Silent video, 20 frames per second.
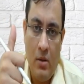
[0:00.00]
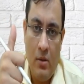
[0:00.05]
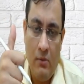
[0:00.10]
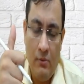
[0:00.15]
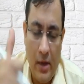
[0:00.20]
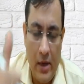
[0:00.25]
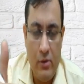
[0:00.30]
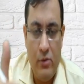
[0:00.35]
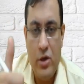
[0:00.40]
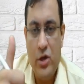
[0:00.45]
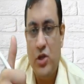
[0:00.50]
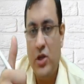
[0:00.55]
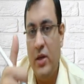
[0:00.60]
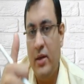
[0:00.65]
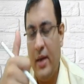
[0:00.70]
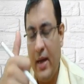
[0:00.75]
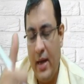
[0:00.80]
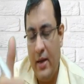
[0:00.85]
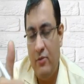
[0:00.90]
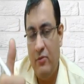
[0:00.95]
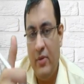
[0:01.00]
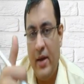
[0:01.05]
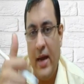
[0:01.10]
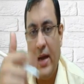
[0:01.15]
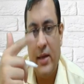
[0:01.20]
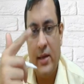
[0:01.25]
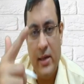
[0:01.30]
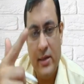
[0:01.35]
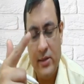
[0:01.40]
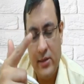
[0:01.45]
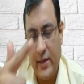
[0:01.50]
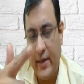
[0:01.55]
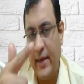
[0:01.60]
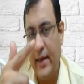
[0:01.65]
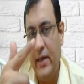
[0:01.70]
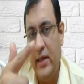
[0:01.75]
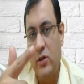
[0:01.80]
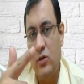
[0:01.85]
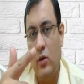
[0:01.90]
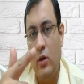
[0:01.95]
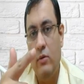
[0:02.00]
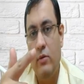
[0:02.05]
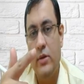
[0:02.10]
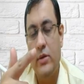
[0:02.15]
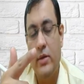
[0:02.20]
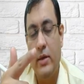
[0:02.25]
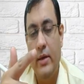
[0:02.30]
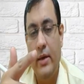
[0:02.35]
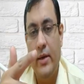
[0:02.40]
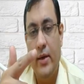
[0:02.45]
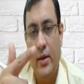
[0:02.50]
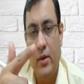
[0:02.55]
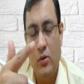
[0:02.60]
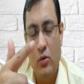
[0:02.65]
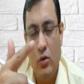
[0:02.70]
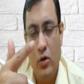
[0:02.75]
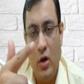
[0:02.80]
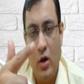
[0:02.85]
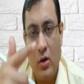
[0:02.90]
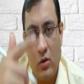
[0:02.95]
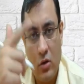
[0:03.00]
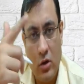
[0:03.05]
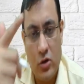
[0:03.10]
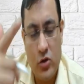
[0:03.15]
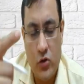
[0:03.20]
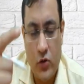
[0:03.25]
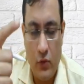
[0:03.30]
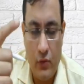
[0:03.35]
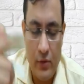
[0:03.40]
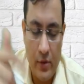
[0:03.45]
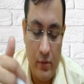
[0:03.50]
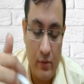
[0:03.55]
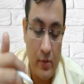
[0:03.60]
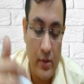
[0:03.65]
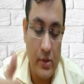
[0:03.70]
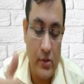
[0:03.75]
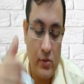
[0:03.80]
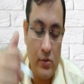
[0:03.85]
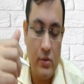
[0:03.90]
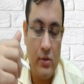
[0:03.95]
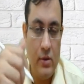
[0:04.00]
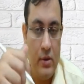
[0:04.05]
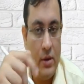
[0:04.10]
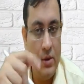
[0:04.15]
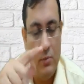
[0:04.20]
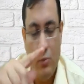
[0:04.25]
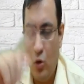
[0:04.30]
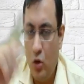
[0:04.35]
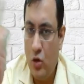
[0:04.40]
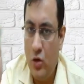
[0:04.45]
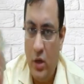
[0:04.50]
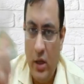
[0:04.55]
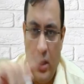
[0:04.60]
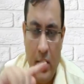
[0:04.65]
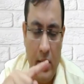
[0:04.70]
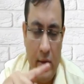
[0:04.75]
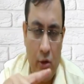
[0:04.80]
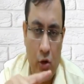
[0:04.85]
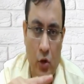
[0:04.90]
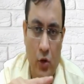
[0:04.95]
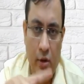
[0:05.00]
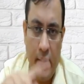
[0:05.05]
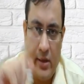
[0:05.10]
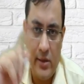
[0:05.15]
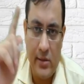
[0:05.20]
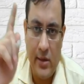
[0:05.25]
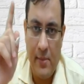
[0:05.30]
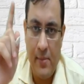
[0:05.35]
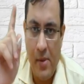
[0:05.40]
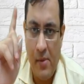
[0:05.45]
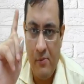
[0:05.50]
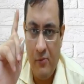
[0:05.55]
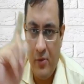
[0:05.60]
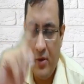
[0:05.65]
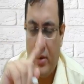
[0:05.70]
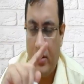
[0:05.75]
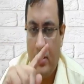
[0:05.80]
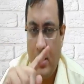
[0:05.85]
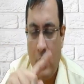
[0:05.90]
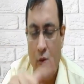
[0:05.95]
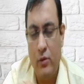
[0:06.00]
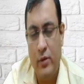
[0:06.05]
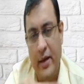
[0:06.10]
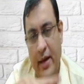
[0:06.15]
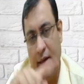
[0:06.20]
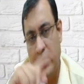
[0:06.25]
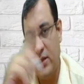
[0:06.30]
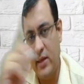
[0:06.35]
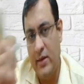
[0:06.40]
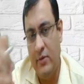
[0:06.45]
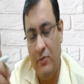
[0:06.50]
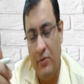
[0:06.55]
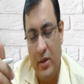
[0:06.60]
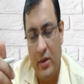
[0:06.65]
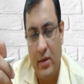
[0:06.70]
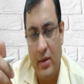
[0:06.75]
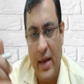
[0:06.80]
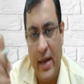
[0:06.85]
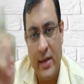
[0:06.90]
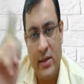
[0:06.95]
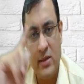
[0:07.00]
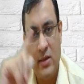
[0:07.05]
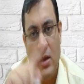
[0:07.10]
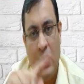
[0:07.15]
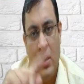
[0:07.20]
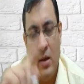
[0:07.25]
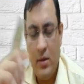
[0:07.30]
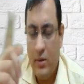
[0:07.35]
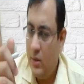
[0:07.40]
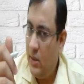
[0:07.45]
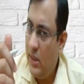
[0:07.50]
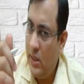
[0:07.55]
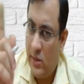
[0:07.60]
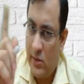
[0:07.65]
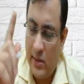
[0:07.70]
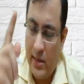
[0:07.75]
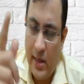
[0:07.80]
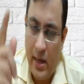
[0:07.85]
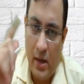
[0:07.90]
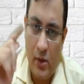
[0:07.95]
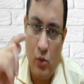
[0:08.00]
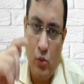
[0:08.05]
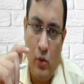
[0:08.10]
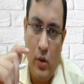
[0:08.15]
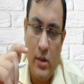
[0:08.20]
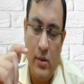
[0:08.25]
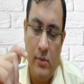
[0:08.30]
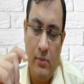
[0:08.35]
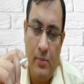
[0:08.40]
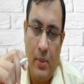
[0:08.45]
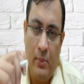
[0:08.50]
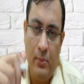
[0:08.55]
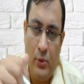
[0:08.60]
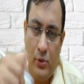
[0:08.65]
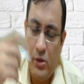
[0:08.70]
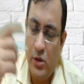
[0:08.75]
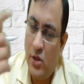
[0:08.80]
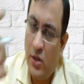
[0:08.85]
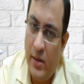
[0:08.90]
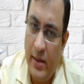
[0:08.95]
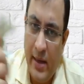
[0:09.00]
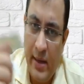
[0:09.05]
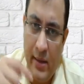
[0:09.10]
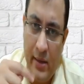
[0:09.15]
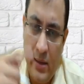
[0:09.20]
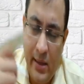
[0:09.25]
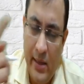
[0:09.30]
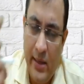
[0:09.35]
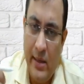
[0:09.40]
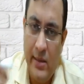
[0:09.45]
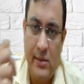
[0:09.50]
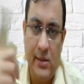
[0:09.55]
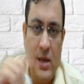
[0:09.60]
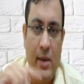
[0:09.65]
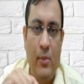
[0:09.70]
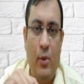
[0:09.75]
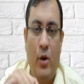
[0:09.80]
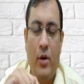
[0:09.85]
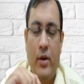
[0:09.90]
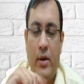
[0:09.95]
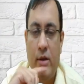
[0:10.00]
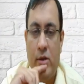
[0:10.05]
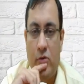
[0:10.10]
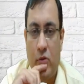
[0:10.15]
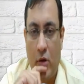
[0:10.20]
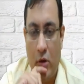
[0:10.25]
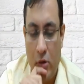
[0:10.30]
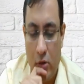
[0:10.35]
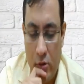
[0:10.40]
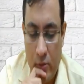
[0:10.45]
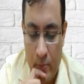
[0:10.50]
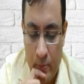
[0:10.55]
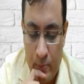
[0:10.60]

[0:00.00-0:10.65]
valuation and WACC, and second is always related to your cost of equities. In both the theories, without tax and with tax, there are two proposition and the same order is followed.